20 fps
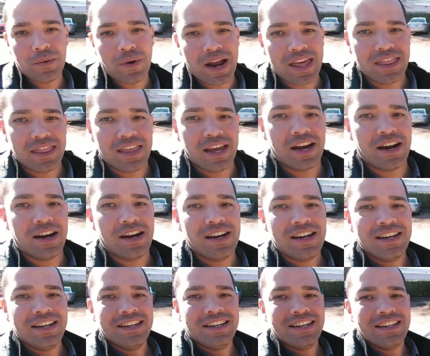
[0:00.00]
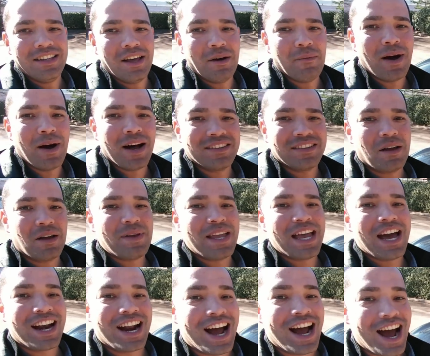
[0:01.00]
right there. The Mazda
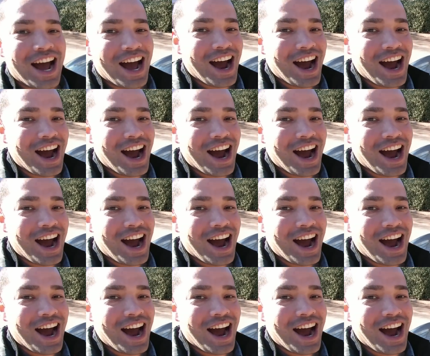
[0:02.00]
Miata